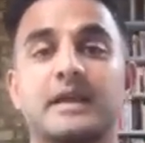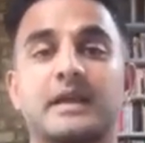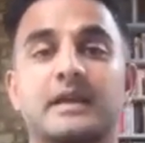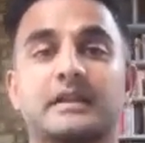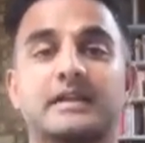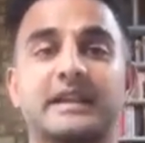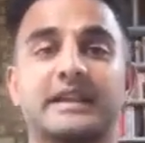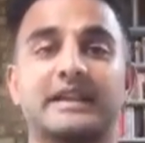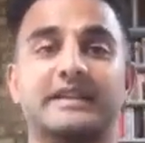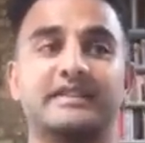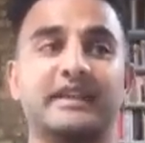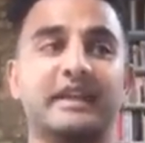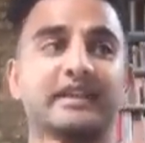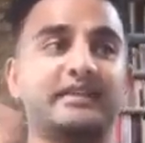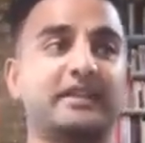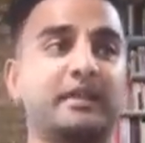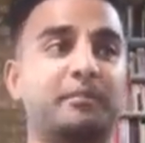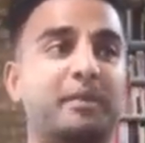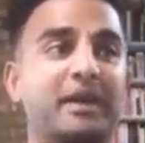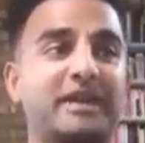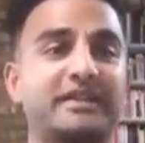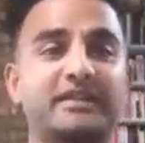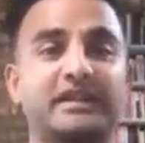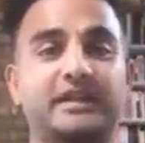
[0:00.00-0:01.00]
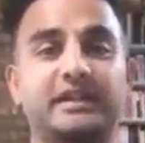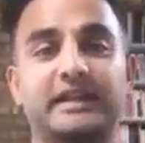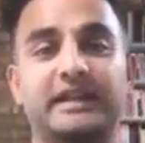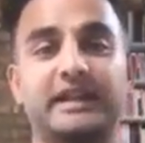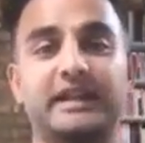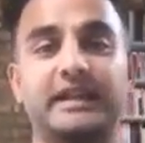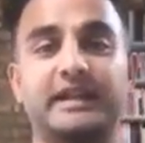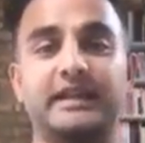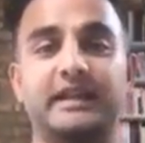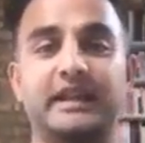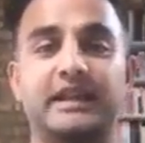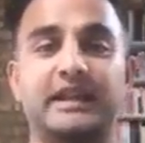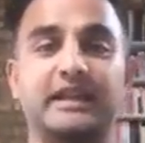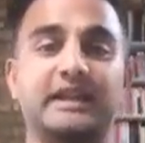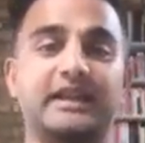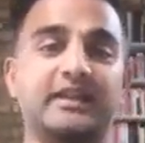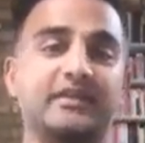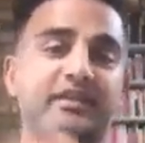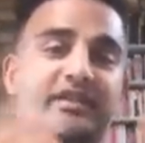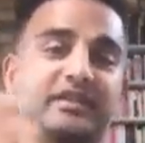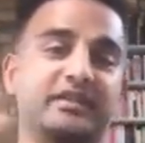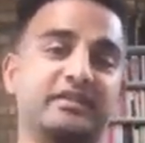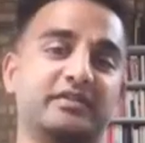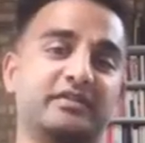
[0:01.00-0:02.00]
he says that basically he gives
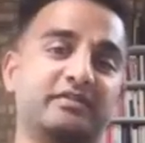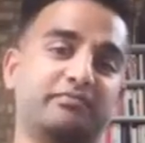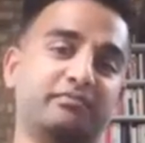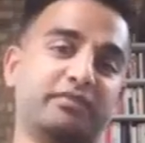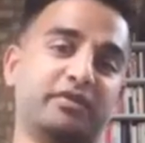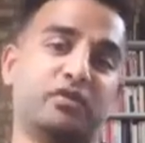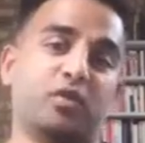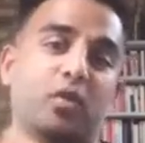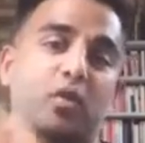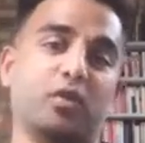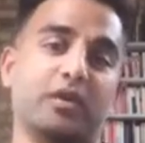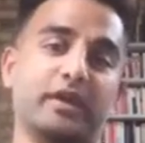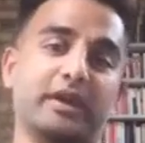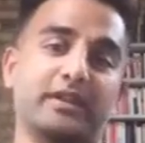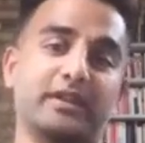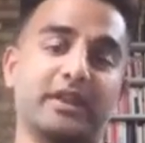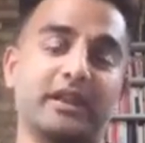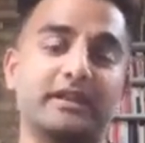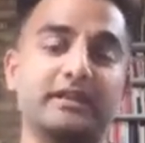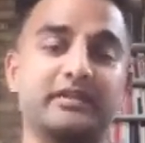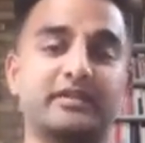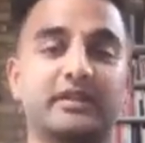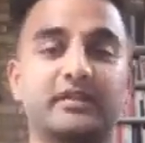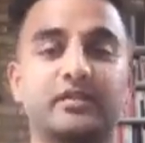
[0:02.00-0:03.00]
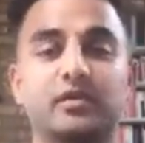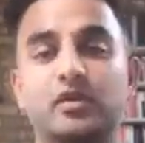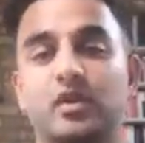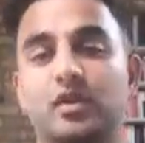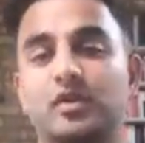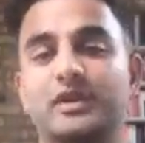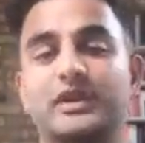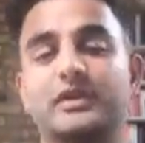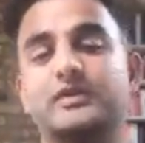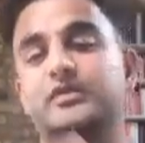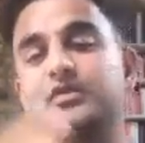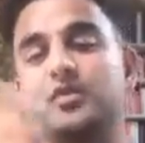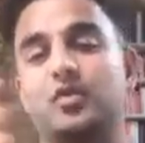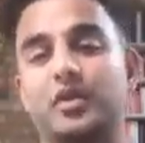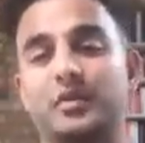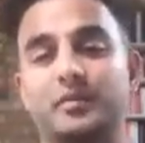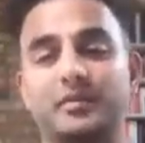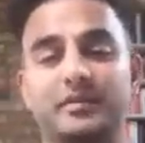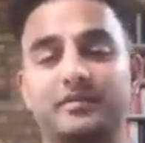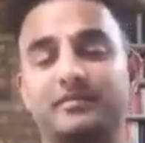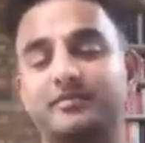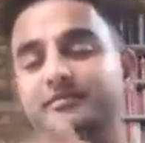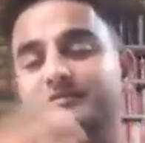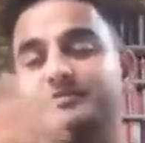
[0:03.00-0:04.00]
this story that he says, not story,
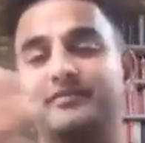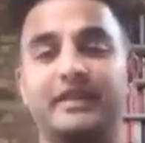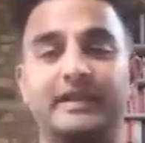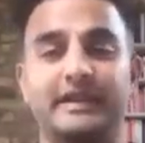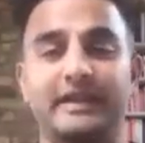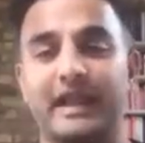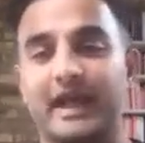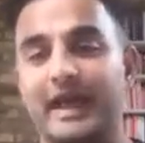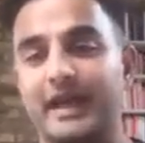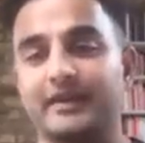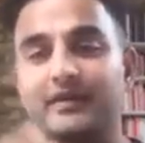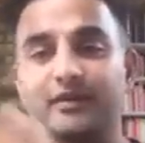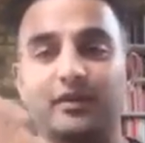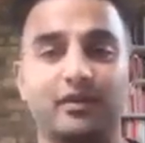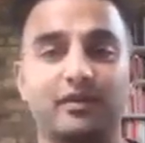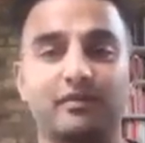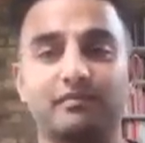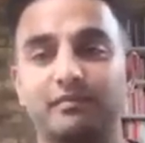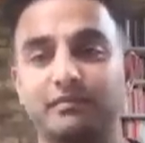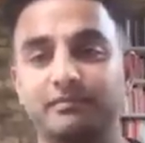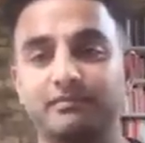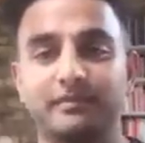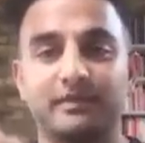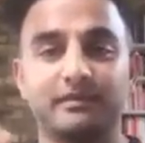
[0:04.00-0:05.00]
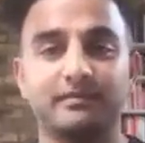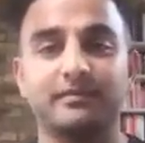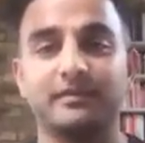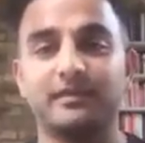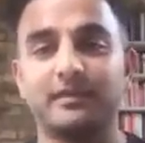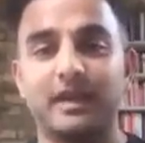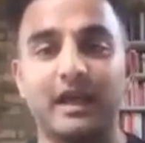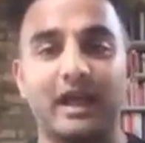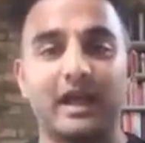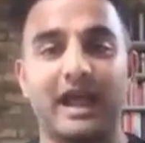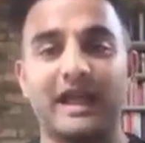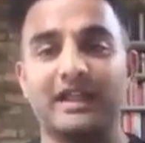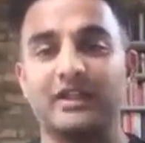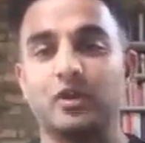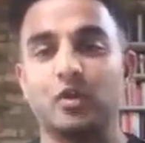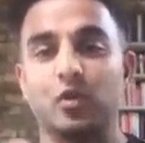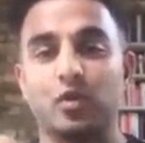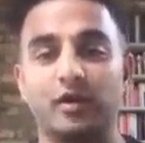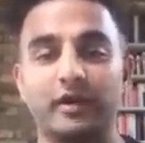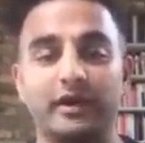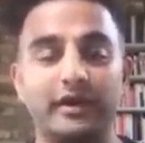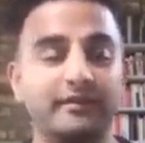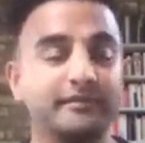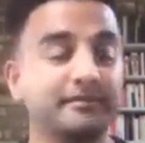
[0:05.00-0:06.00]
but vignette or
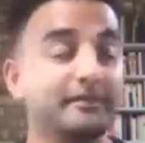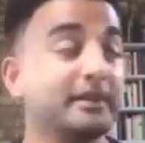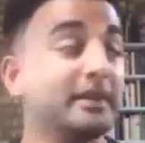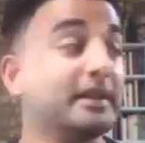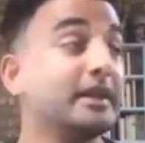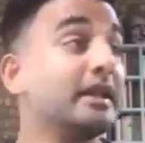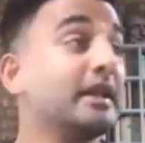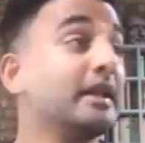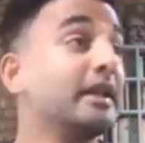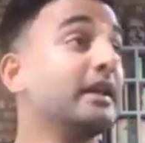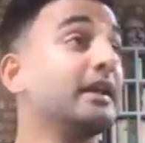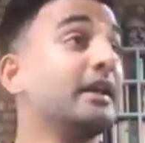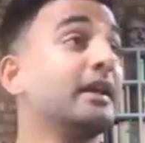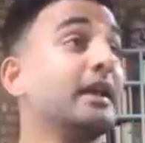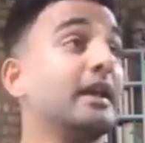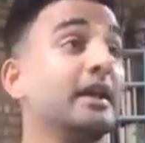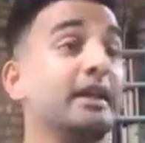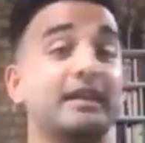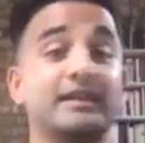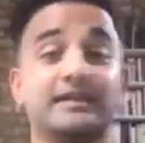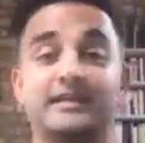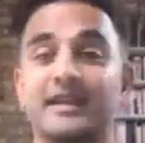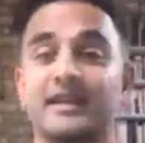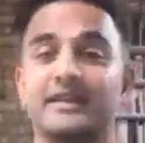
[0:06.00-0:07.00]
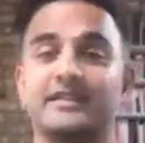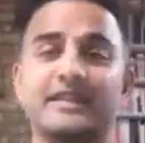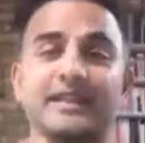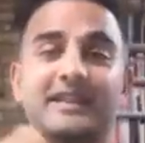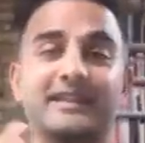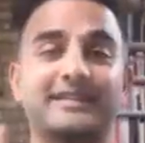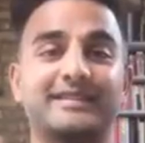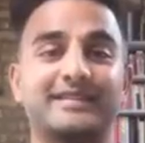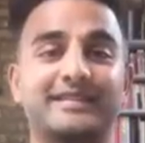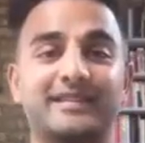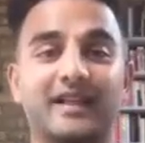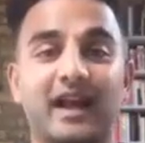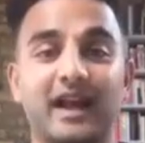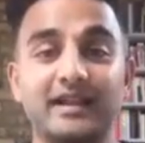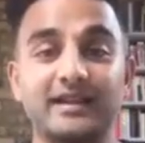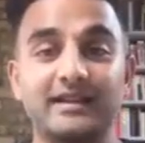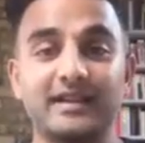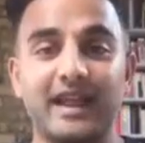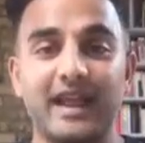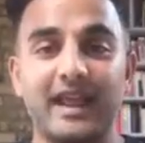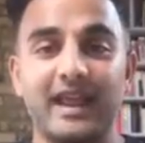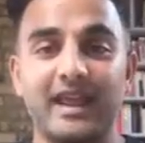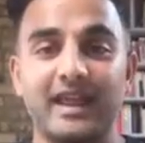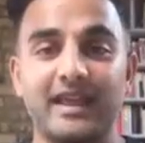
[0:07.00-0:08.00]
allegory. He says, it's
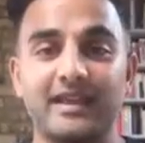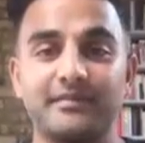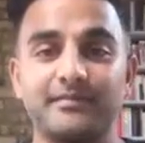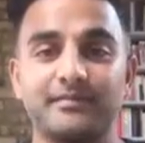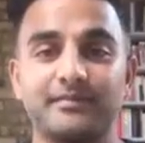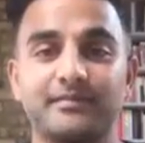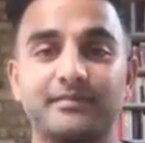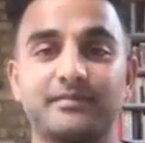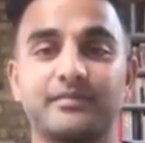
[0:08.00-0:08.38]
Sunday,